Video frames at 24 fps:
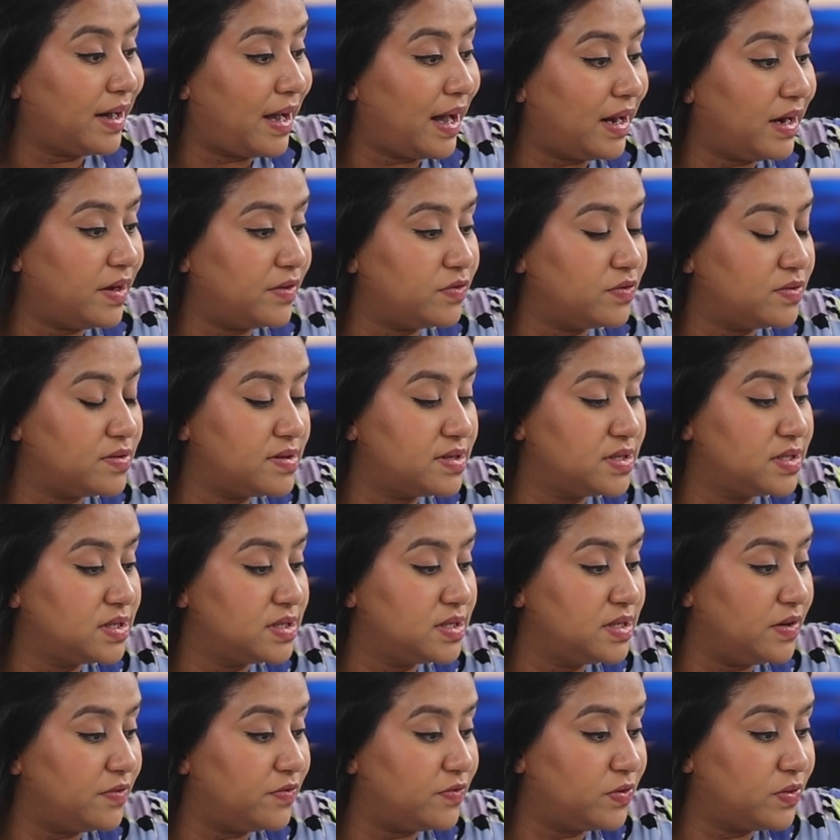kind of
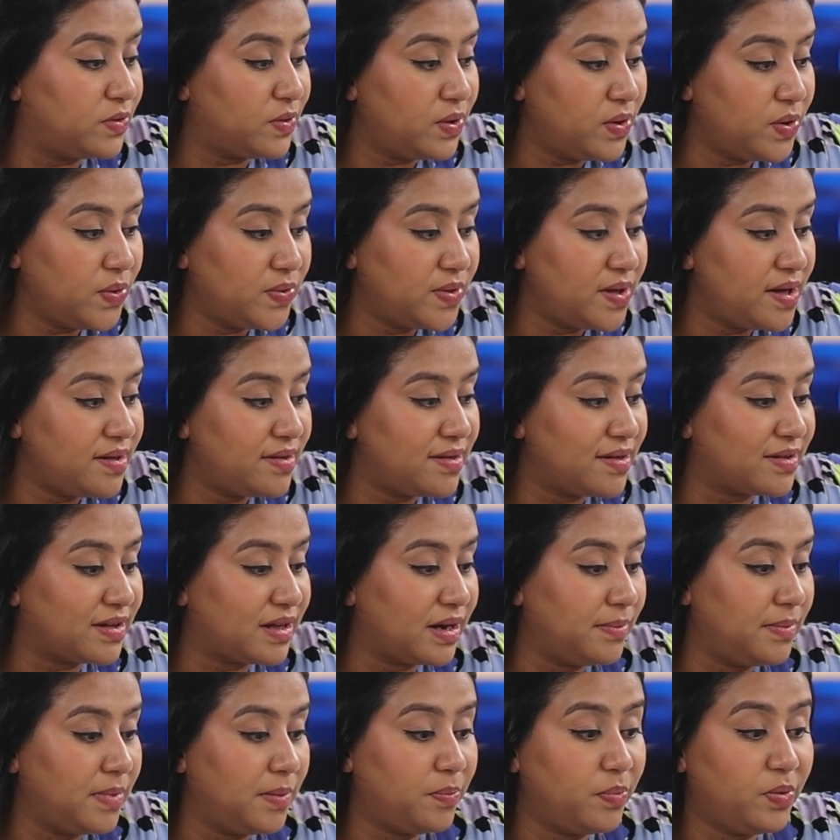sift through this. It's
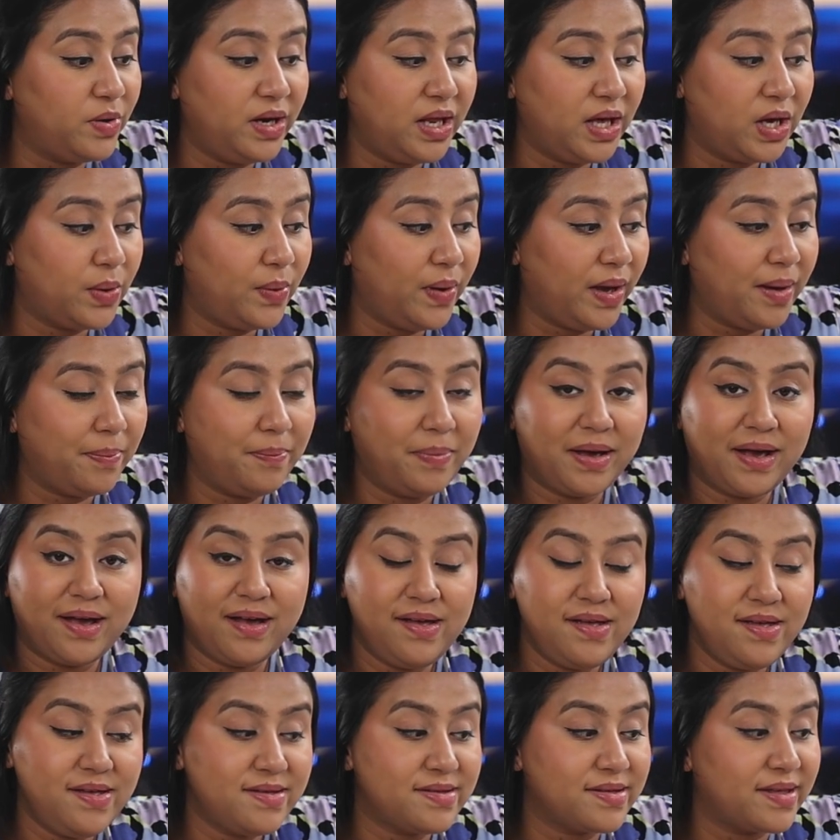going to be pretty quick
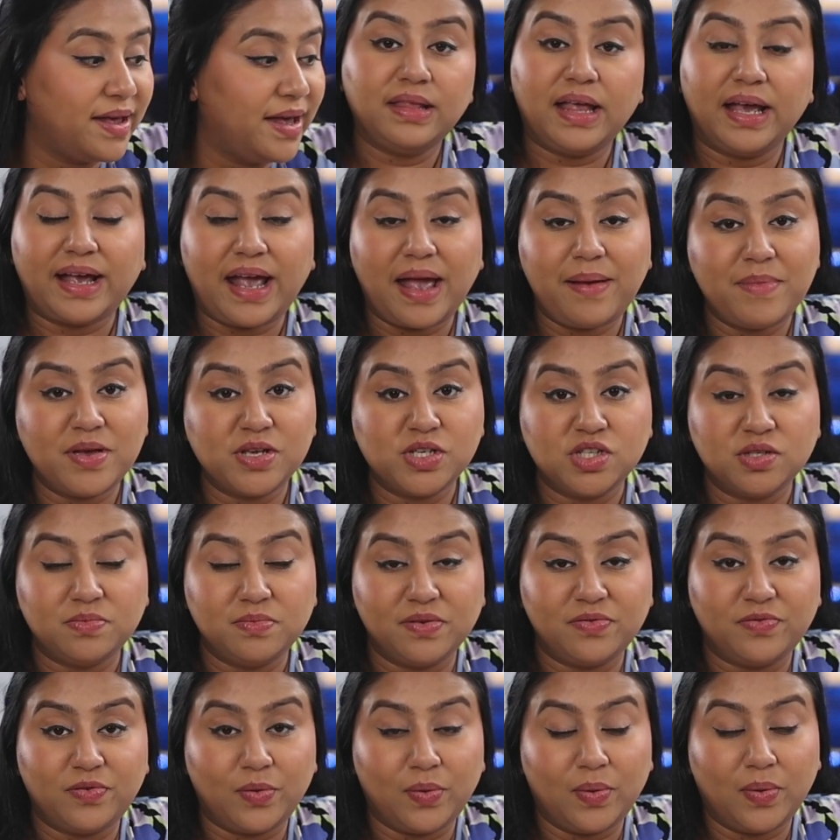because, like I mentioned
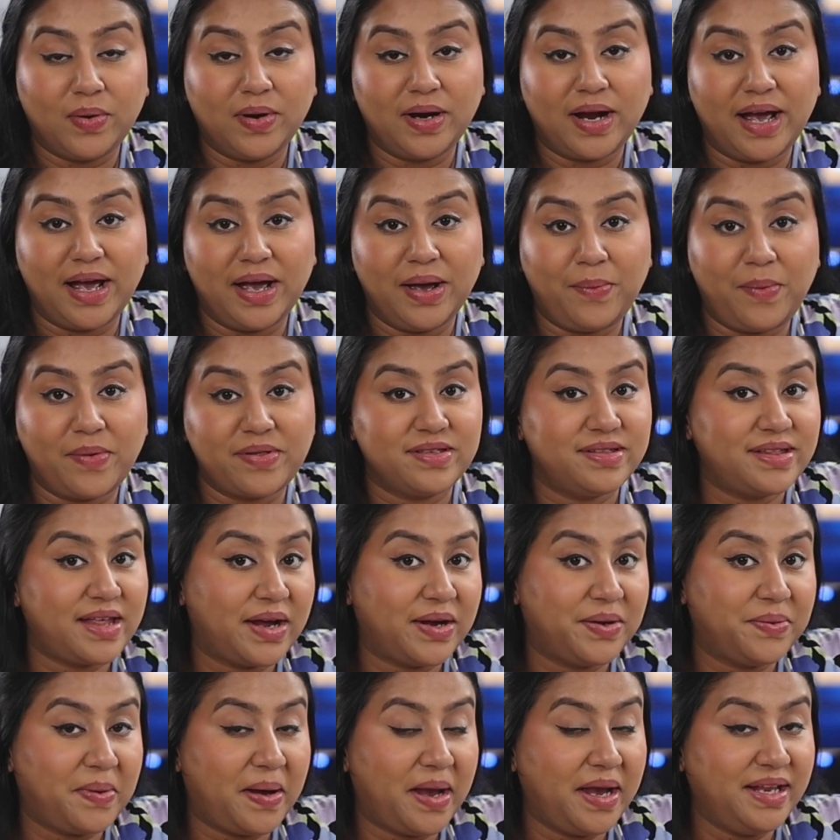before, I wasn't
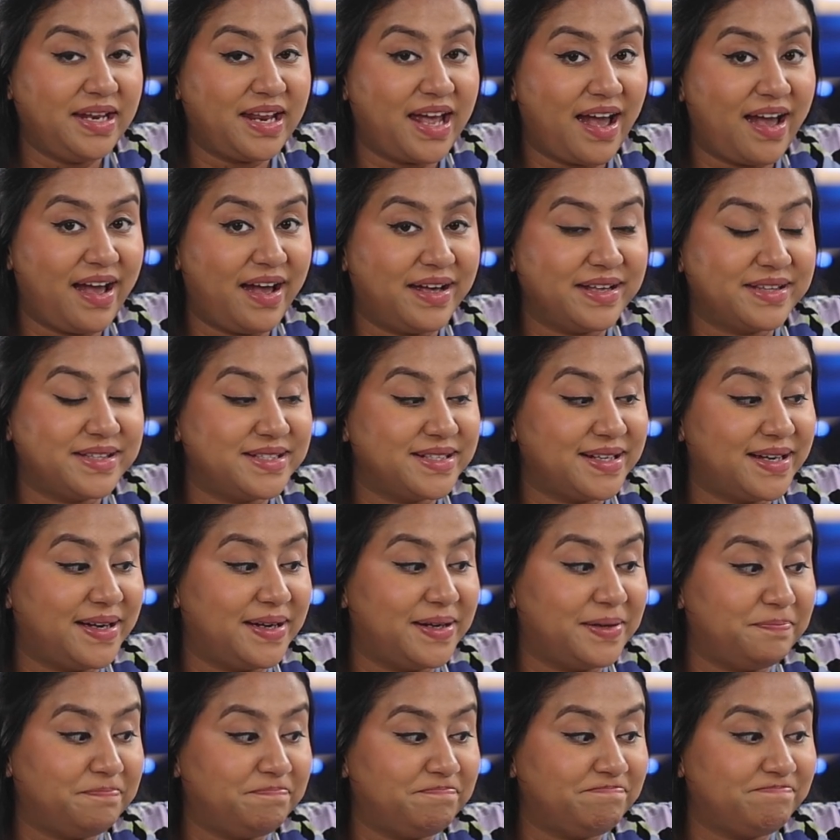that great at
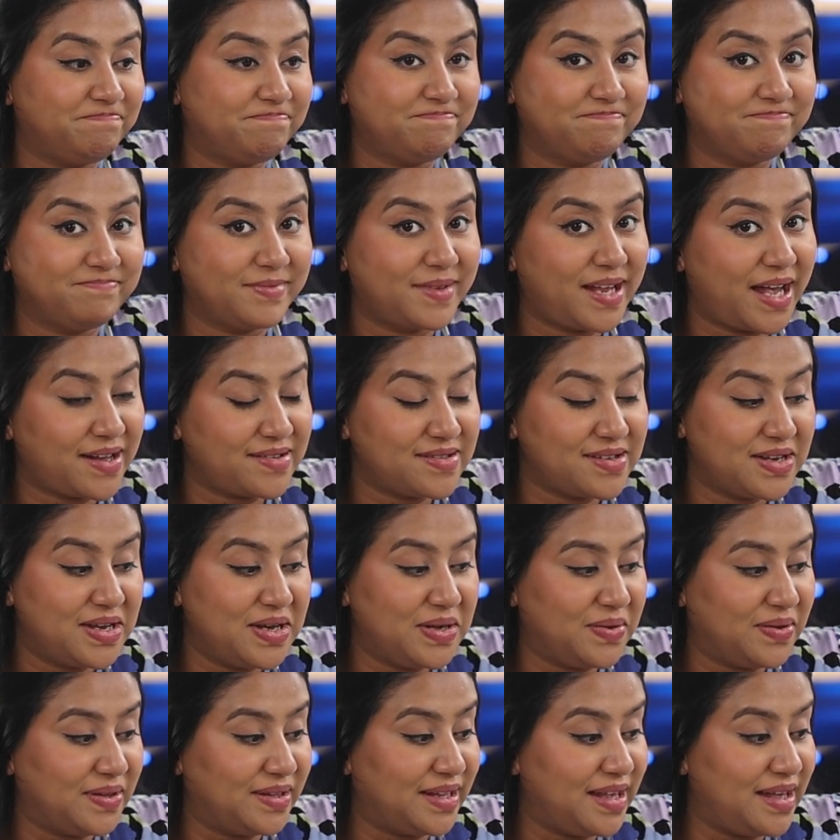
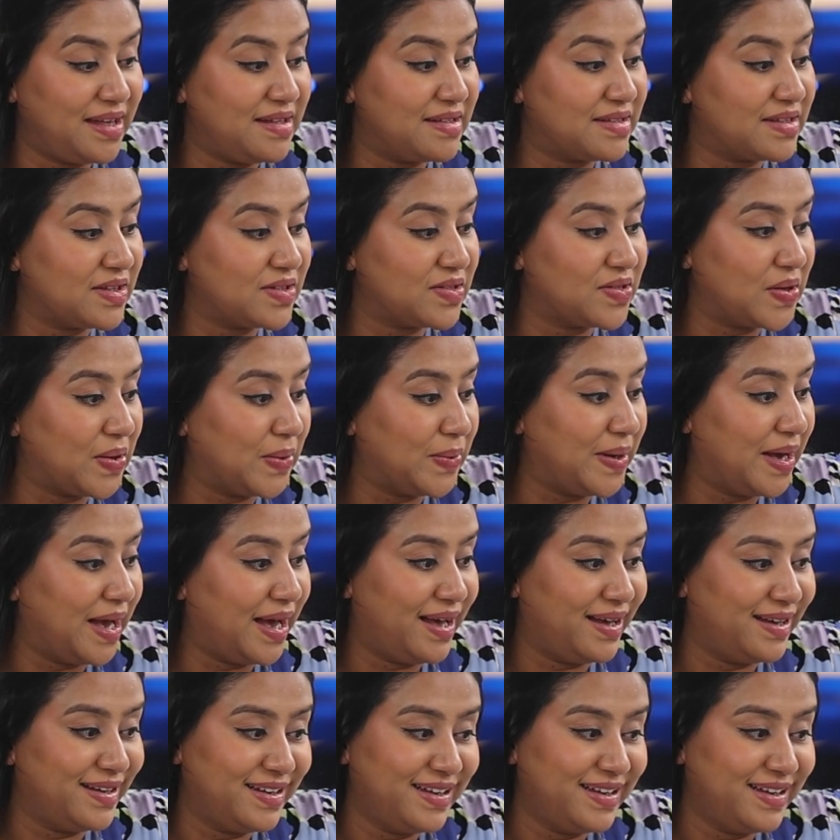executing these. So yeah,